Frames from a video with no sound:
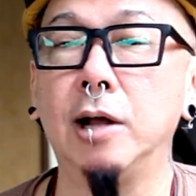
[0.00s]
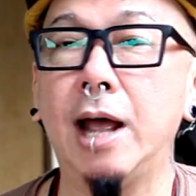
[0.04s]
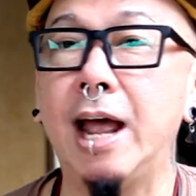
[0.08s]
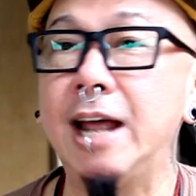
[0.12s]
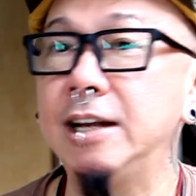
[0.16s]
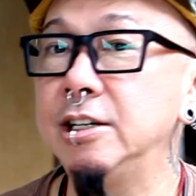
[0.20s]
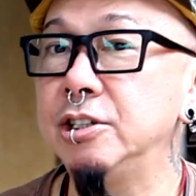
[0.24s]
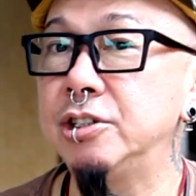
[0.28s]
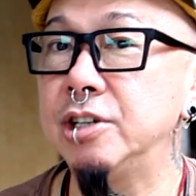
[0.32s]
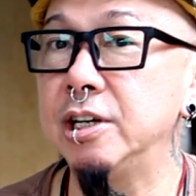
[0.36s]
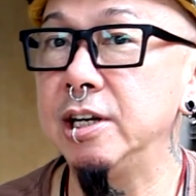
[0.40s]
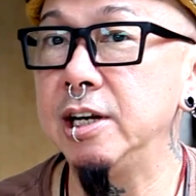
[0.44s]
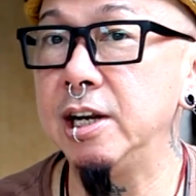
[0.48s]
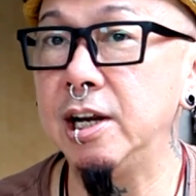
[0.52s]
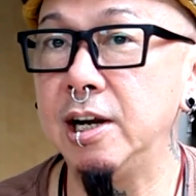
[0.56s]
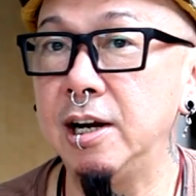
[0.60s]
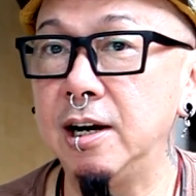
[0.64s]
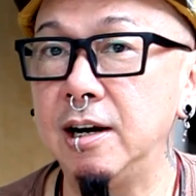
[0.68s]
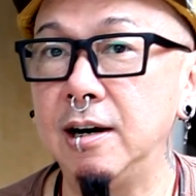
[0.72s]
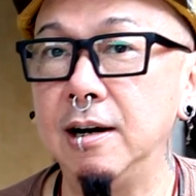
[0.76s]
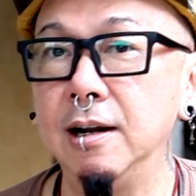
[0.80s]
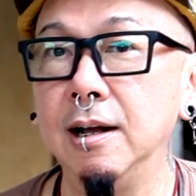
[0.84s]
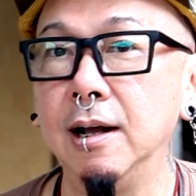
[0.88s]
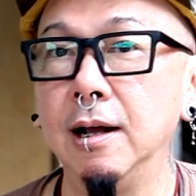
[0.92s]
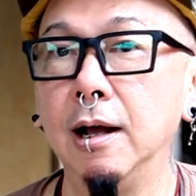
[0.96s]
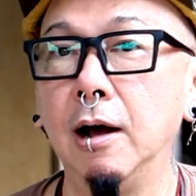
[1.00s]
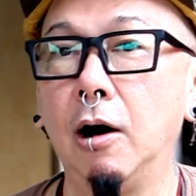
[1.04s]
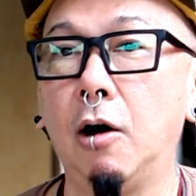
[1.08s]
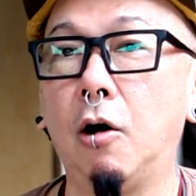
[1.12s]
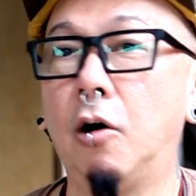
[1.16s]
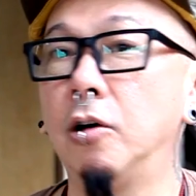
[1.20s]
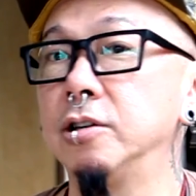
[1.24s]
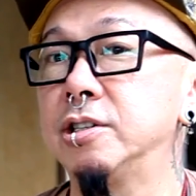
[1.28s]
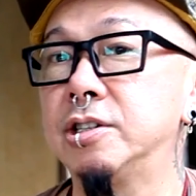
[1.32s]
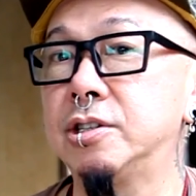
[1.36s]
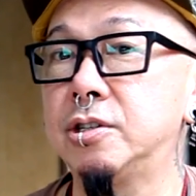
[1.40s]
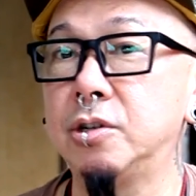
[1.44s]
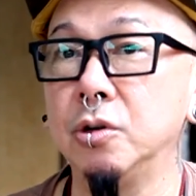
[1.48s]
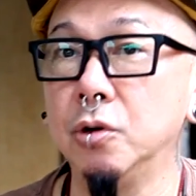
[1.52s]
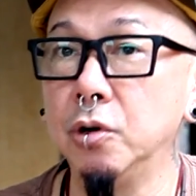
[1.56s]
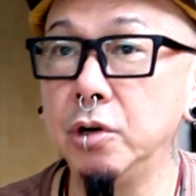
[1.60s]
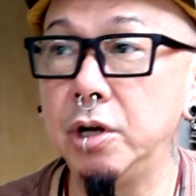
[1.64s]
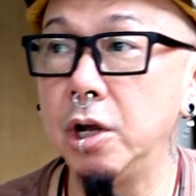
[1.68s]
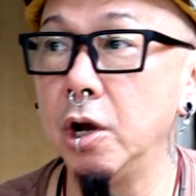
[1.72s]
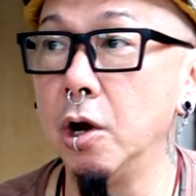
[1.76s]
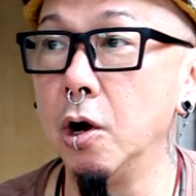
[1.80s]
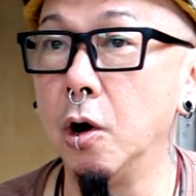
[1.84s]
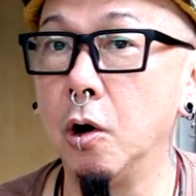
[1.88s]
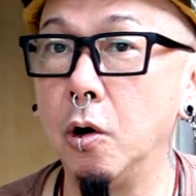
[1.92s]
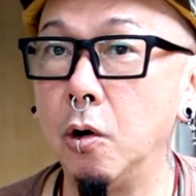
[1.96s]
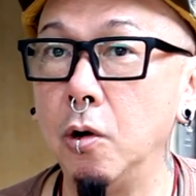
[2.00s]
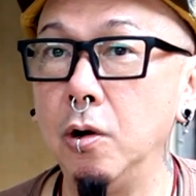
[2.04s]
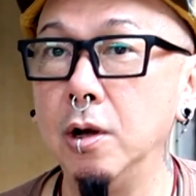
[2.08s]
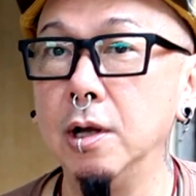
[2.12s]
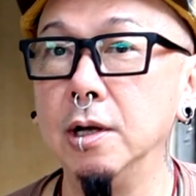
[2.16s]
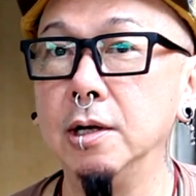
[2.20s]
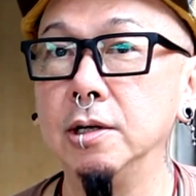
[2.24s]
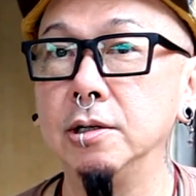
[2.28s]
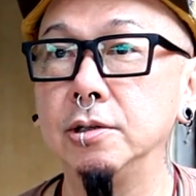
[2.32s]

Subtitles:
engineer or studio